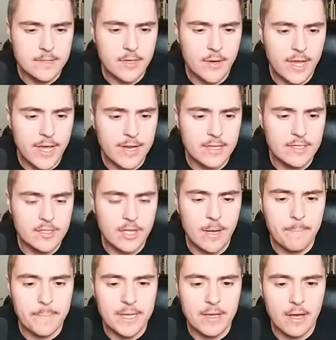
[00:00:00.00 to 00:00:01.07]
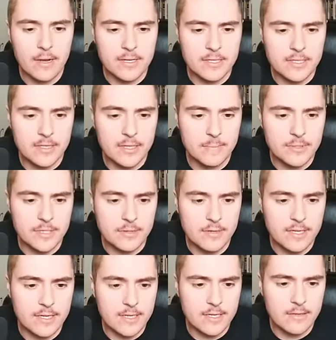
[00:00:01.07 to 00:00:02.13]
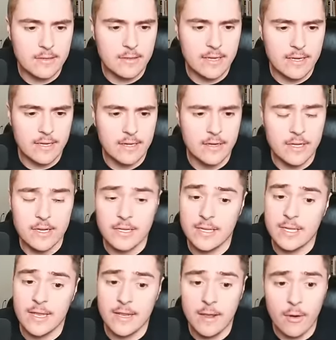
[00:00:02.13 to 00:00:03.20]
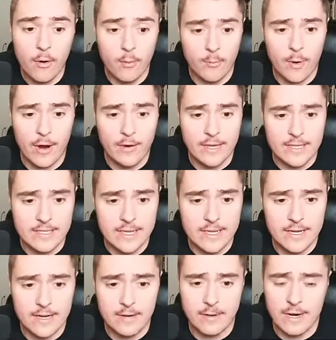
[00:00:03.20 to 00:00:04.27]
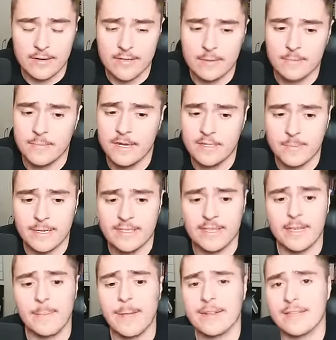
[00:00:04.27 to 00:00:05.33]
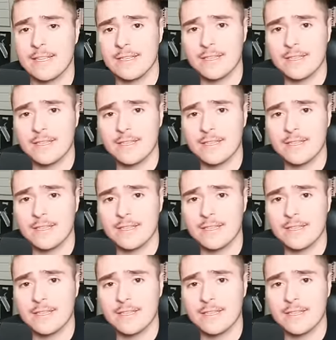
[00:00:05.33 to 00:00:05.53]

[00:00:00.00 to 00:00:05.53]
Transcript: go ahead and dump it on a slip screen. Could get, oh, wow, he did get around him. I was about to say about to get